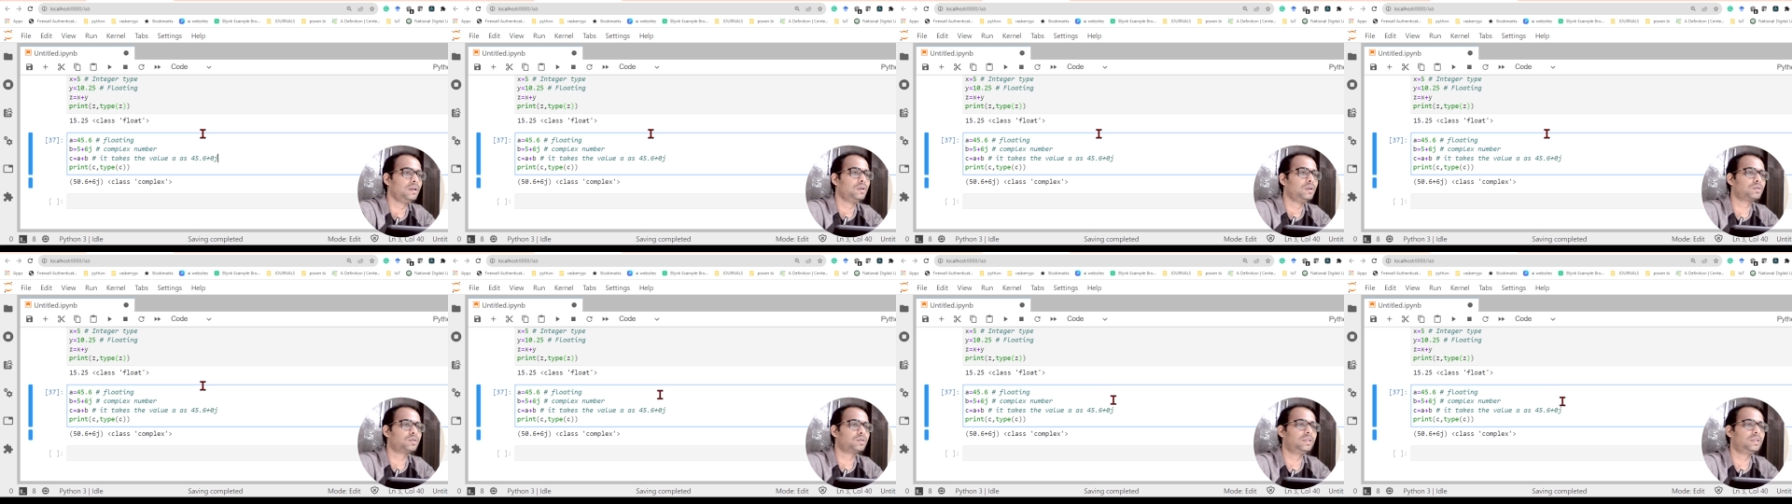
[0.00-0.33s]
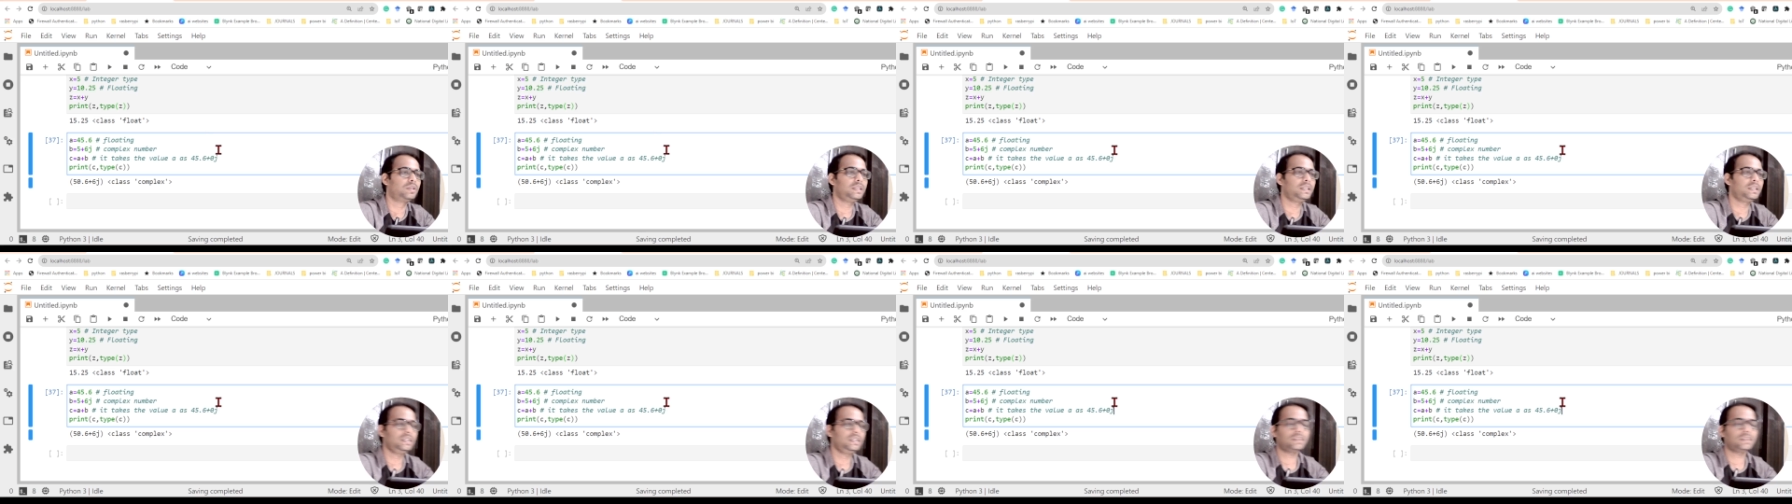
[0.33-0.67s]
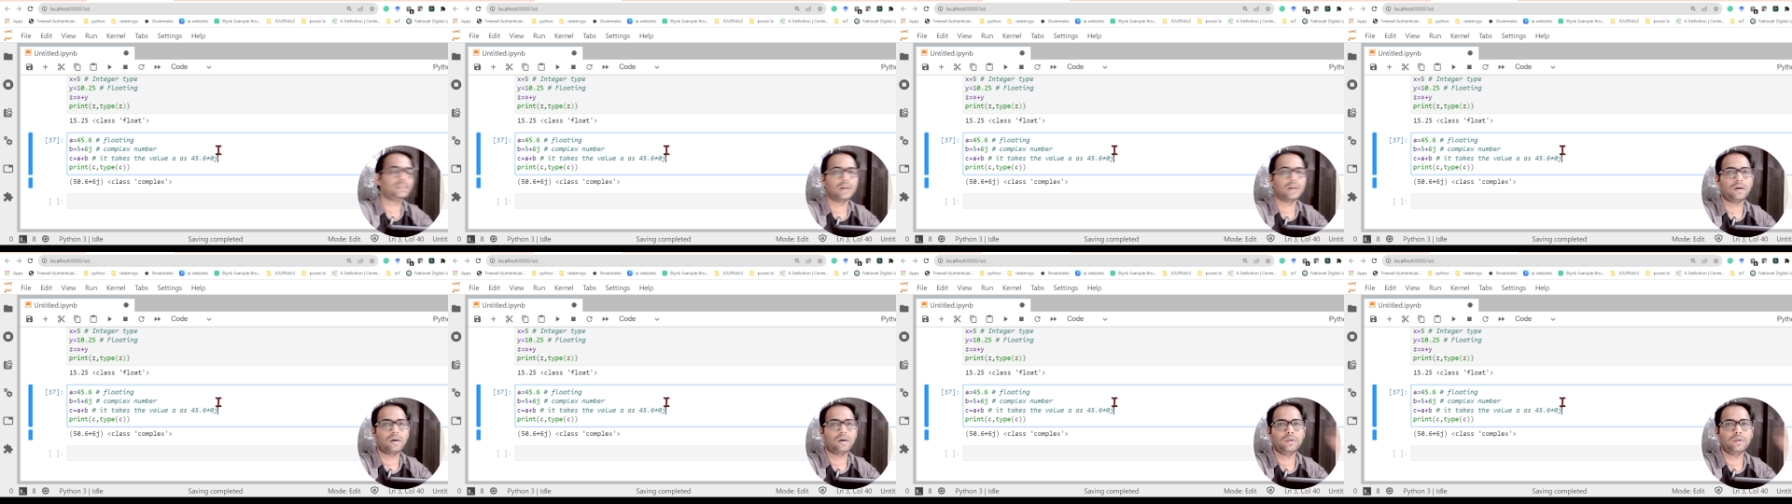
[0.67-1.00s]
So this
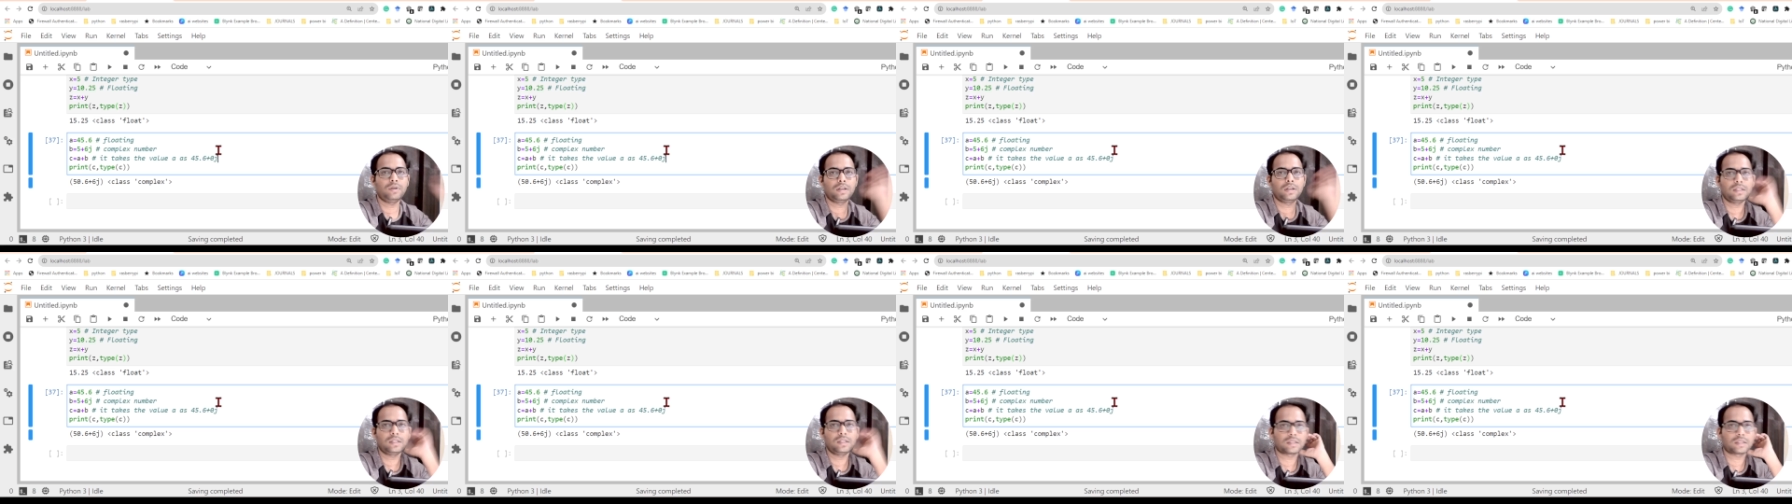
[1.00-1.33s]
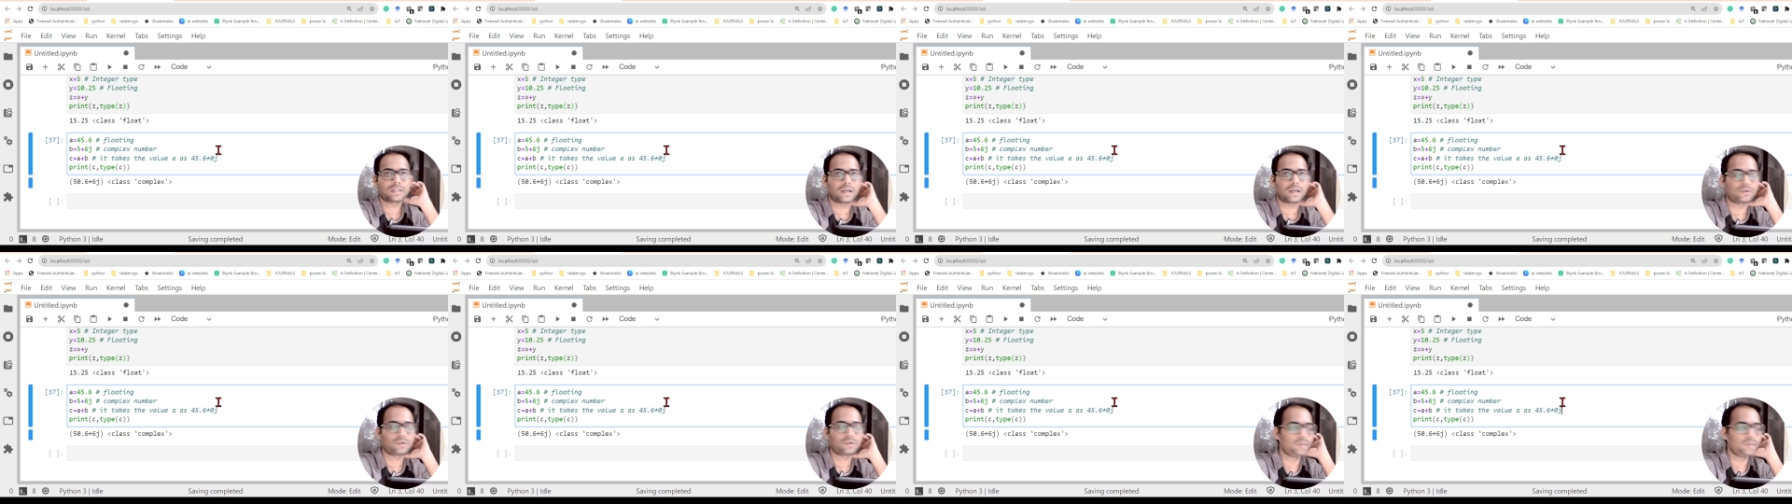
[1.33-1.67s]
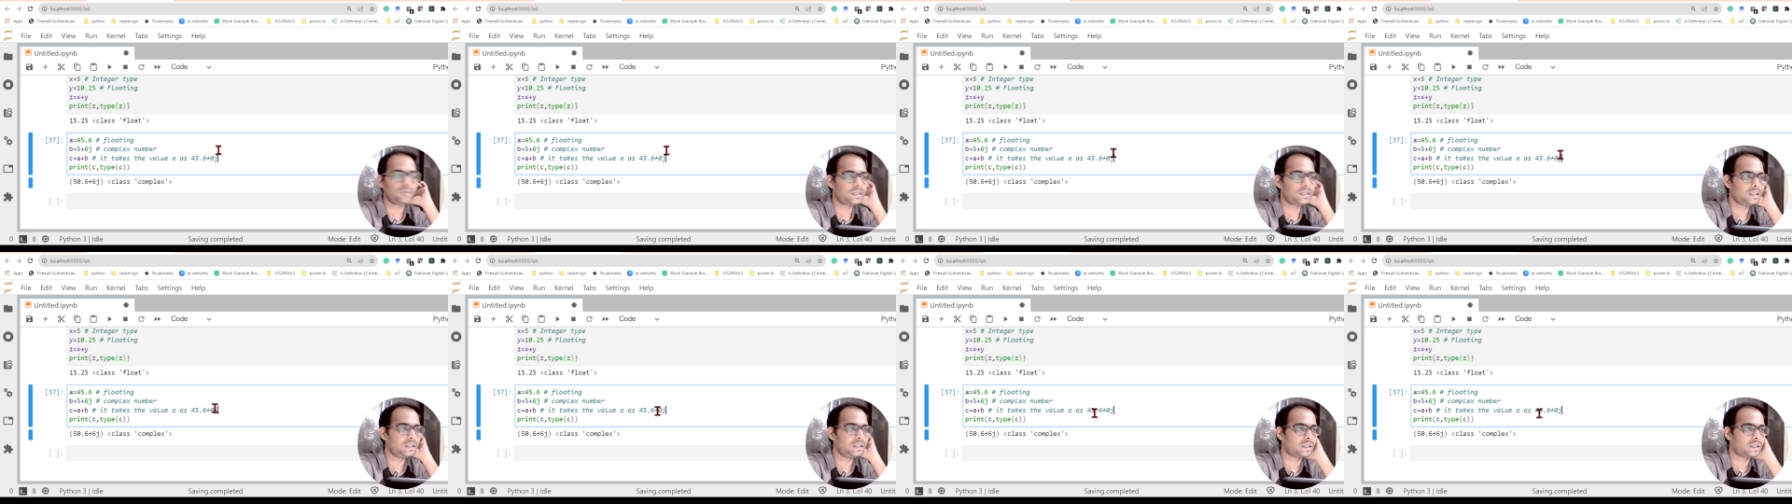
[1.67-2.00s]
is how it is
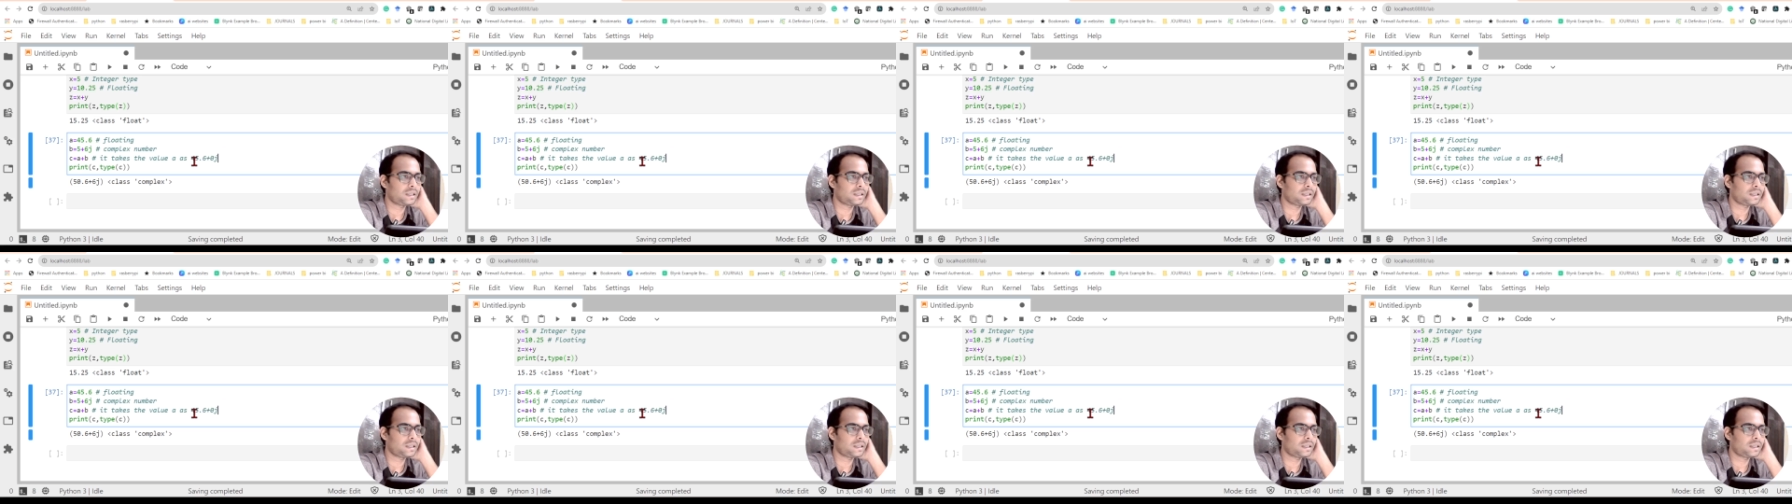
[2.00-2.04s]
calculating.